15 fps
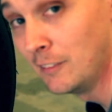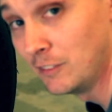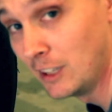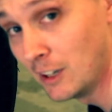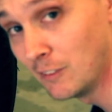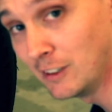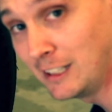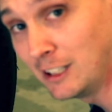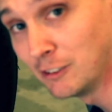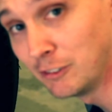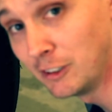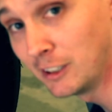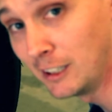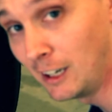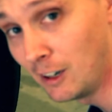if you ever need a
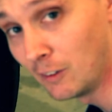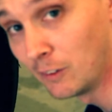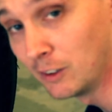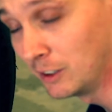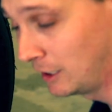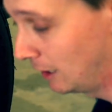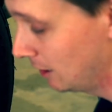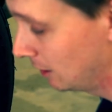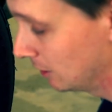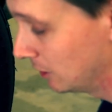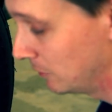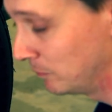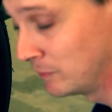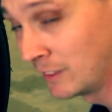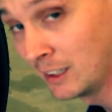fucking air
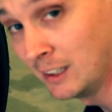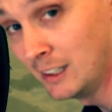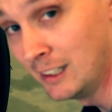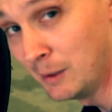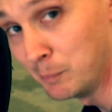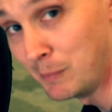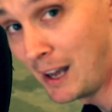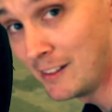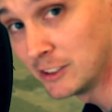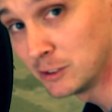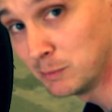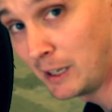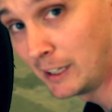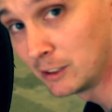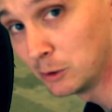gun, buy
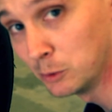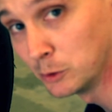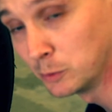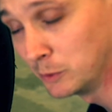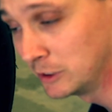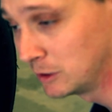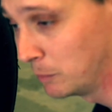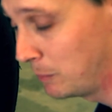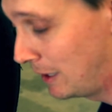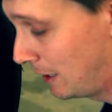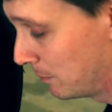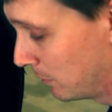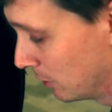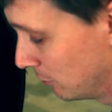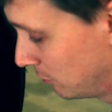this Mike Tools one. It's a
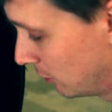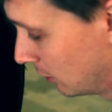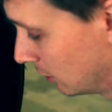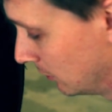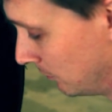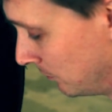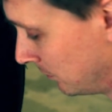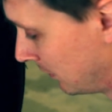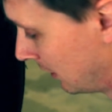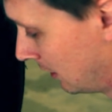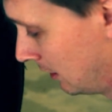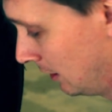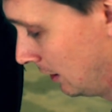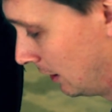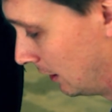bad motherfucker.
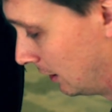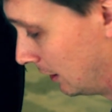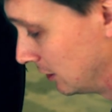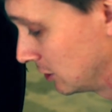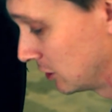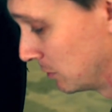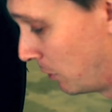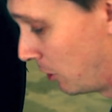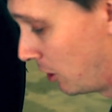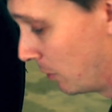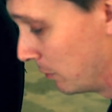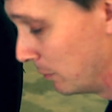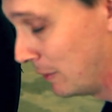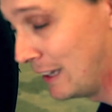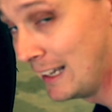It's small,
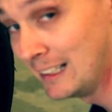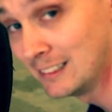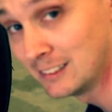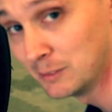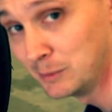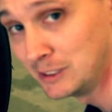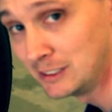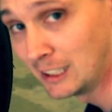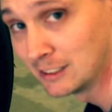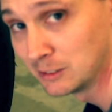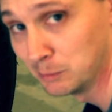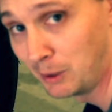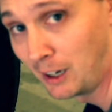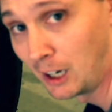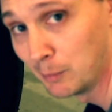but man, it's something that's got
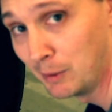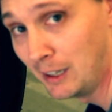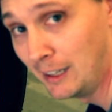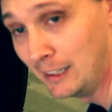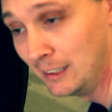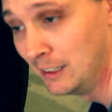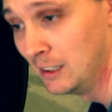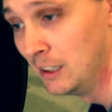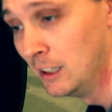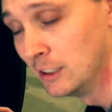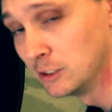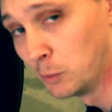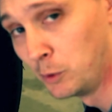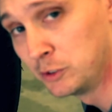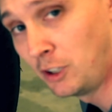some power behind it.
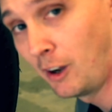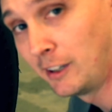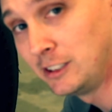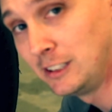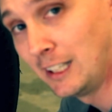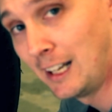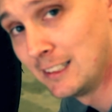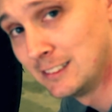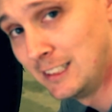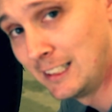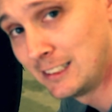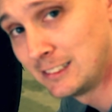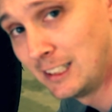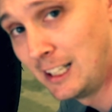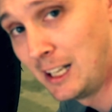So we'll talk to you guys
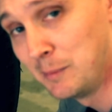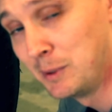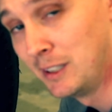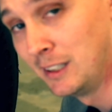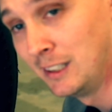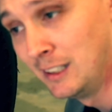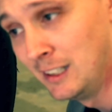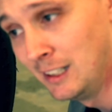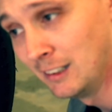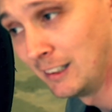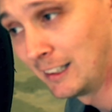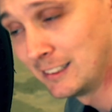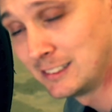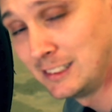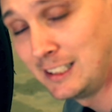next time.
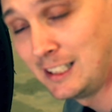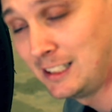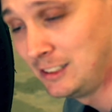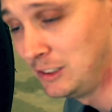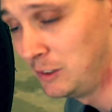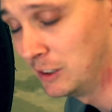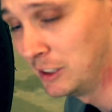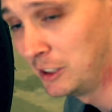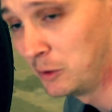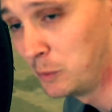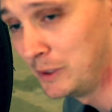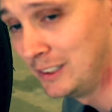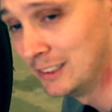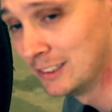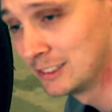Like I said, Unilug
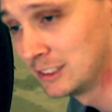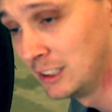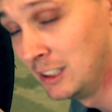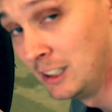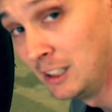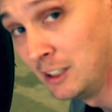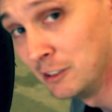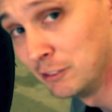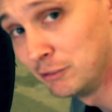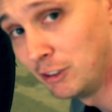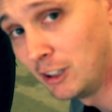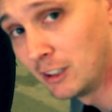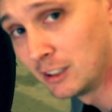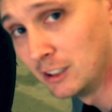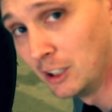wheels,
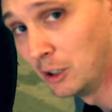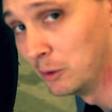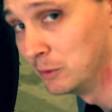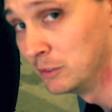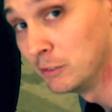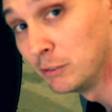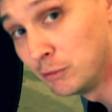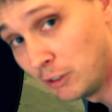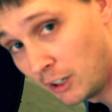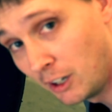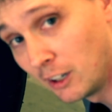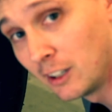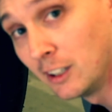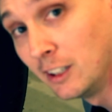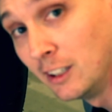fuck no.
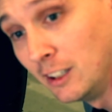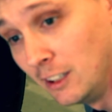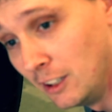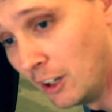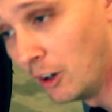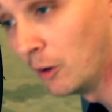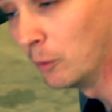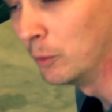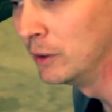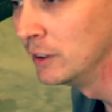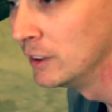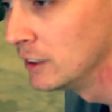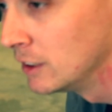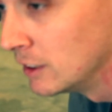Fuck no.